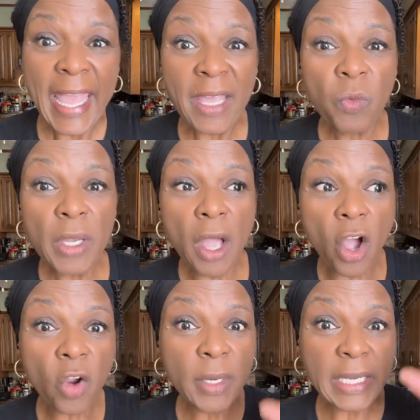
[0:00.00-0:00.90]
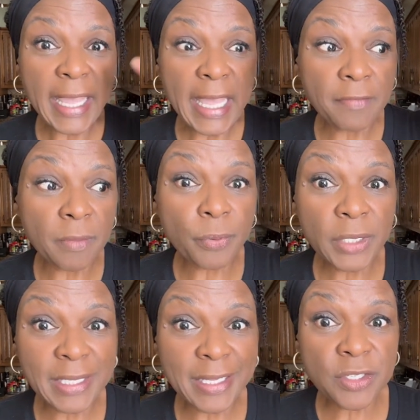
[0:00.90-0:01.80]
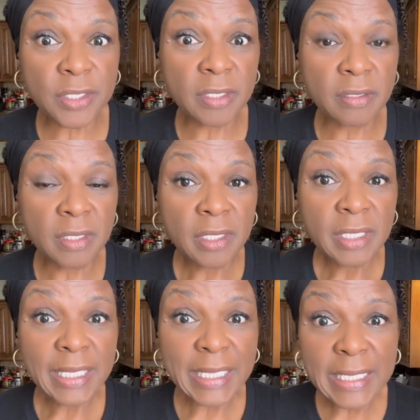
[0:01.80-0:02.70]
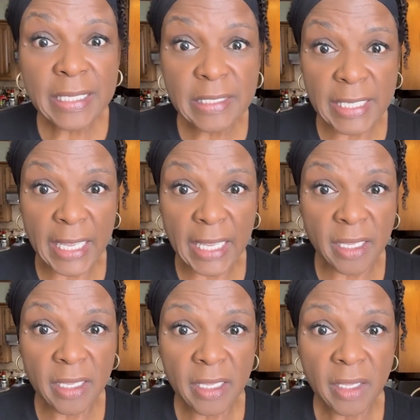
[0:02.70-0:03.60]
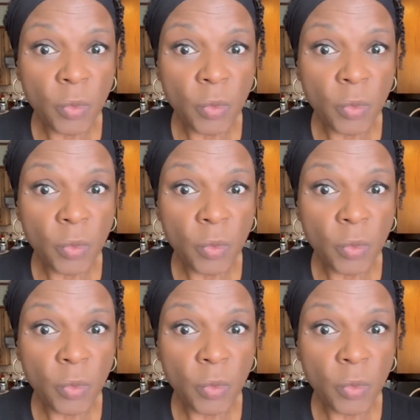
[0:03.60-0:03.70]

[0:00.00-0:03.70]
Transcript: And we already have a predestined end day.